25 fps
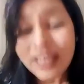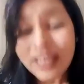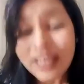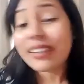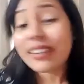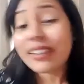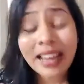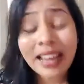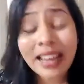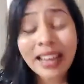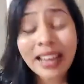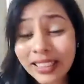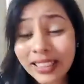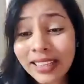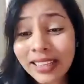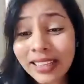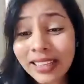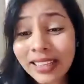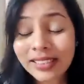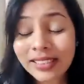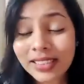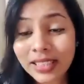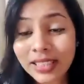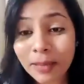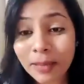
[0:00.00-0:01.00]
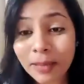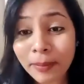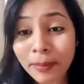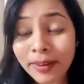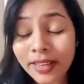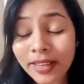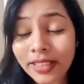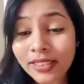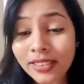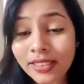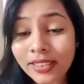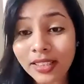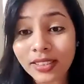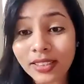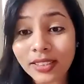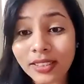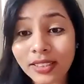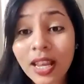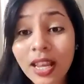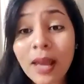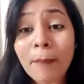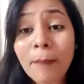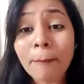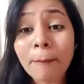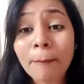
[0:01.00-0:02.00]
nothing can separate us
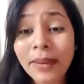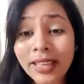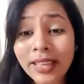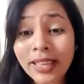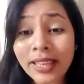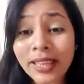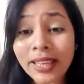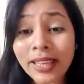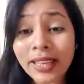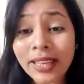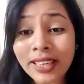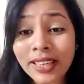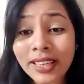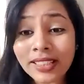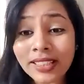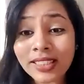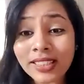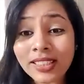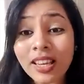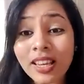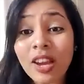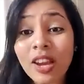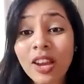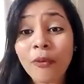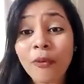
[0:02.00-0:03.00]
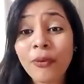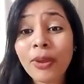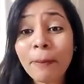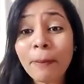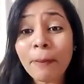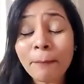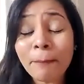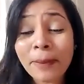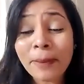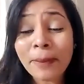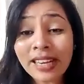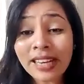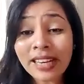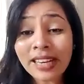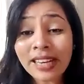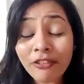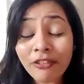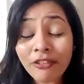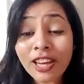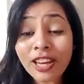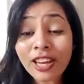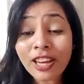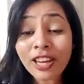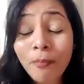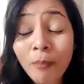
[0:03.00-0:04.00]
because we believe we
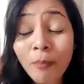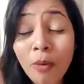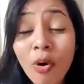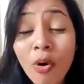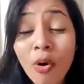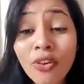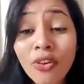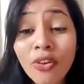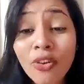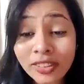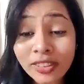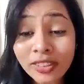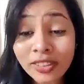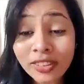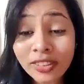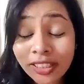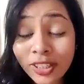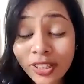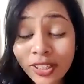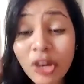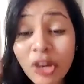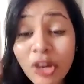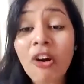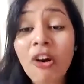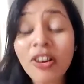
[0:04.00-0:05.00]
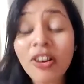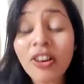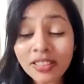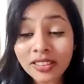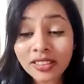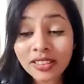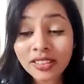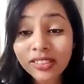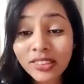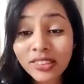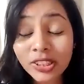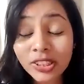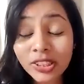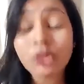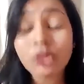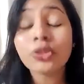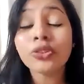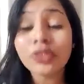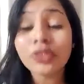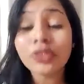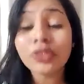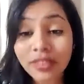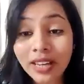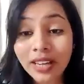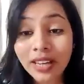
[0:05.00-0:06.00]
are more than conquerors through
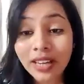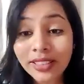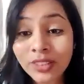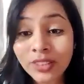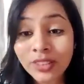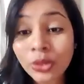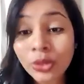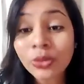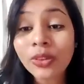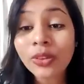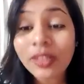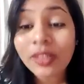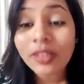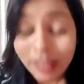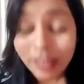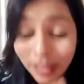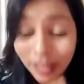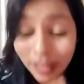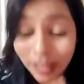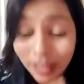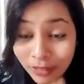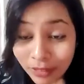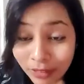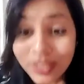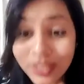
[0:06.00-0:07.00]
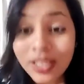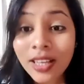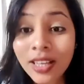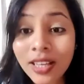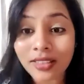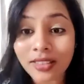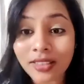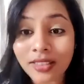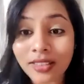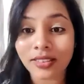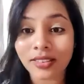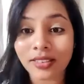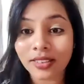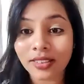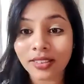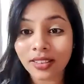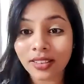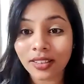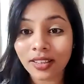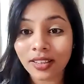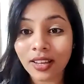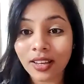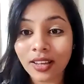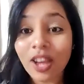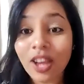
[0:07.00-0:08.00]
Christ who loves us.
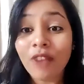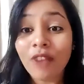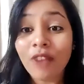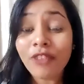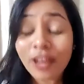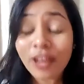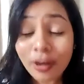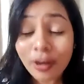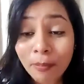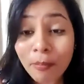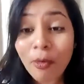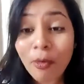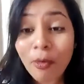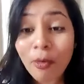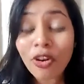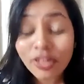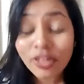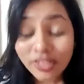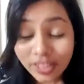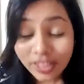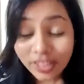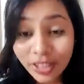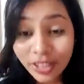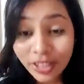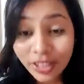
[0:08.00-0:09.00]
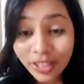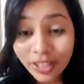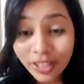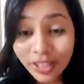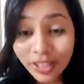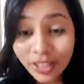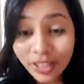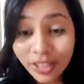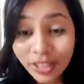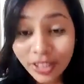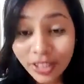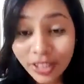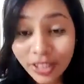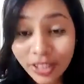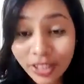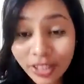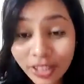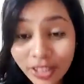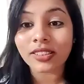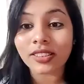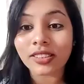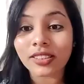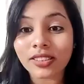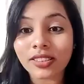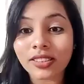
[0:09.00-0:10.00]
We are more than
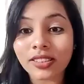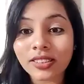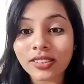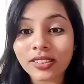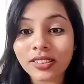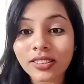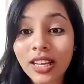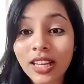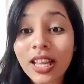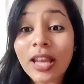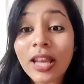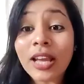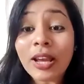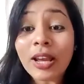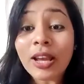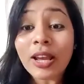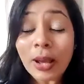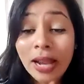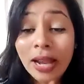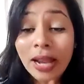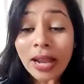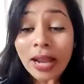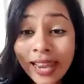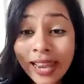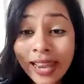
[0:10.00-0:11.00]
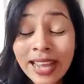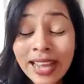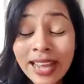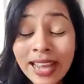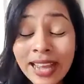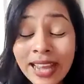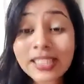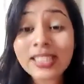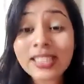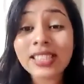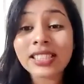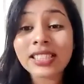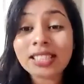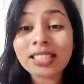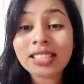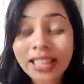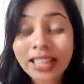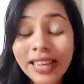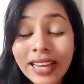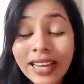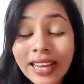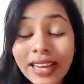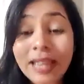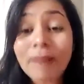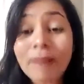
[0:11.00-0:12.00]
conquerors. Let us
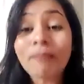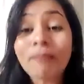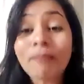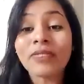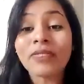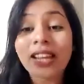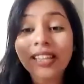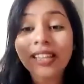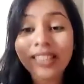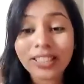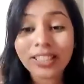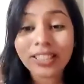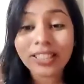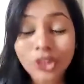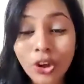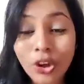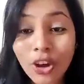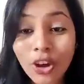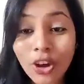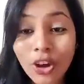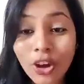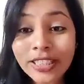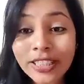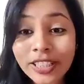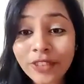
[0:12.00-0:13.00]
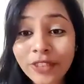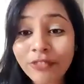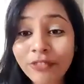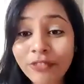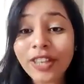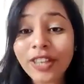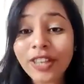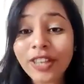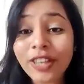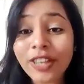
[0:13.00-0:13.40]
claim that authority when